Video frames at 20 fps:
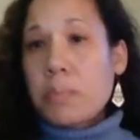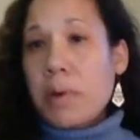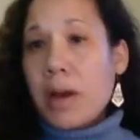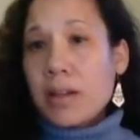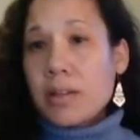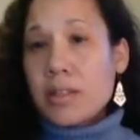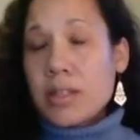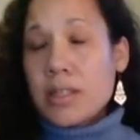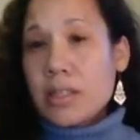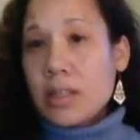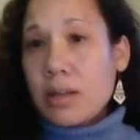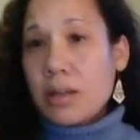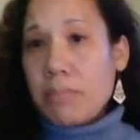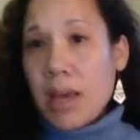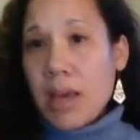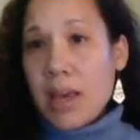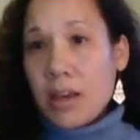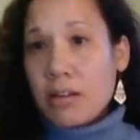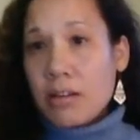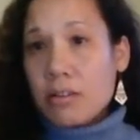
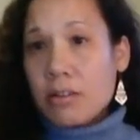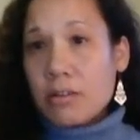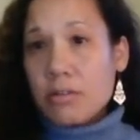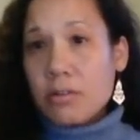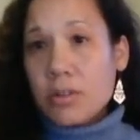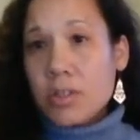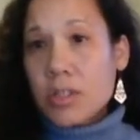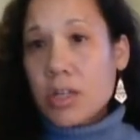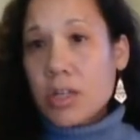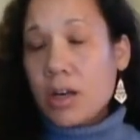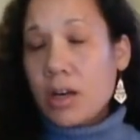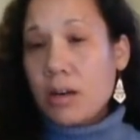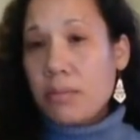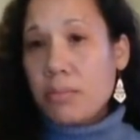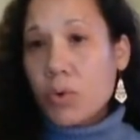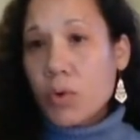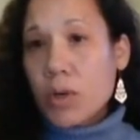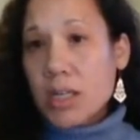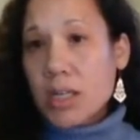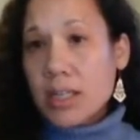policymakers,
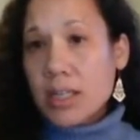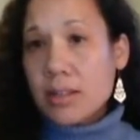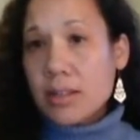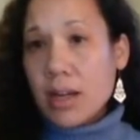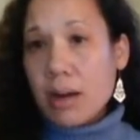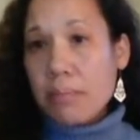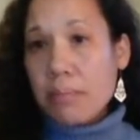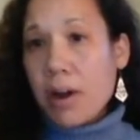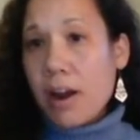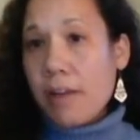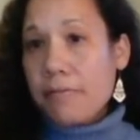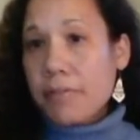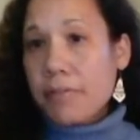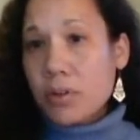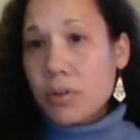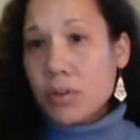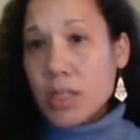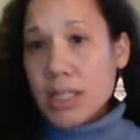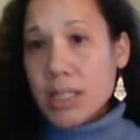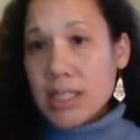nonprofit
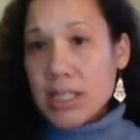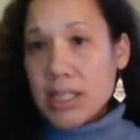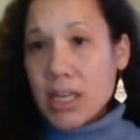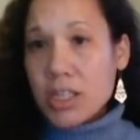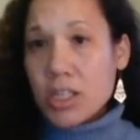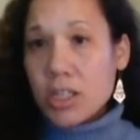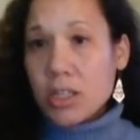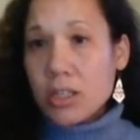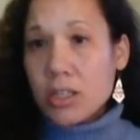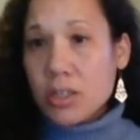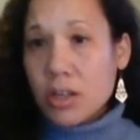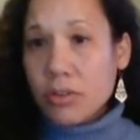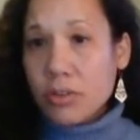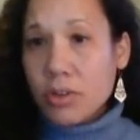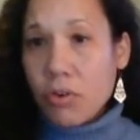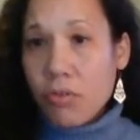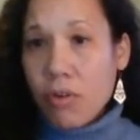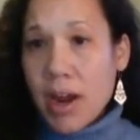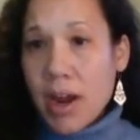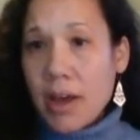organizations on
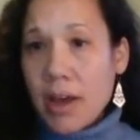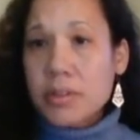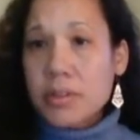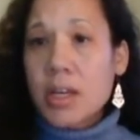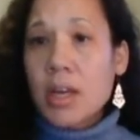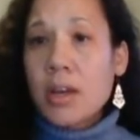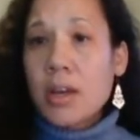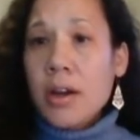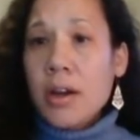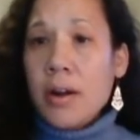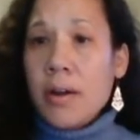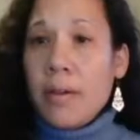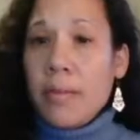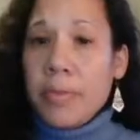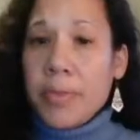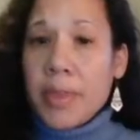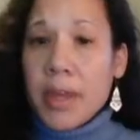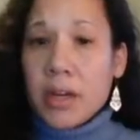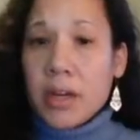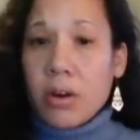the ground
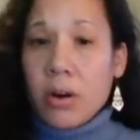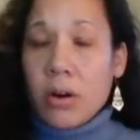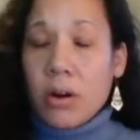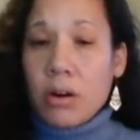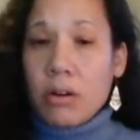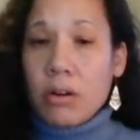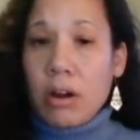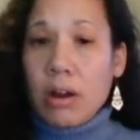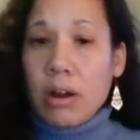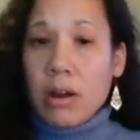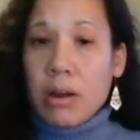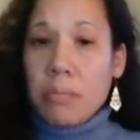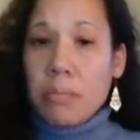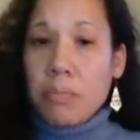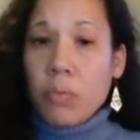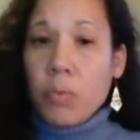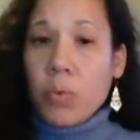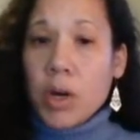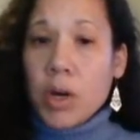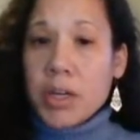that
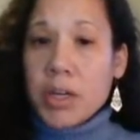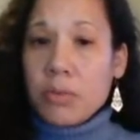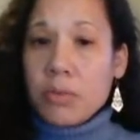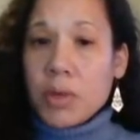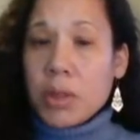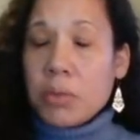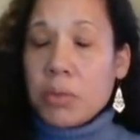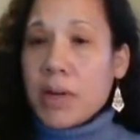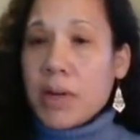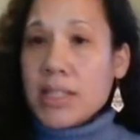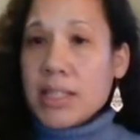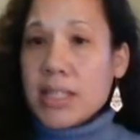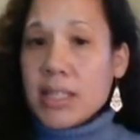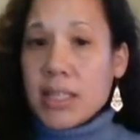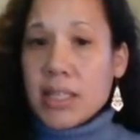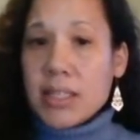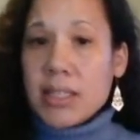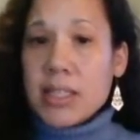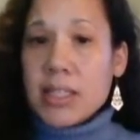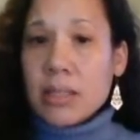are working with
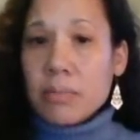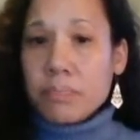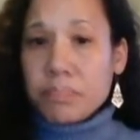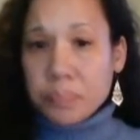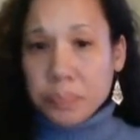residents.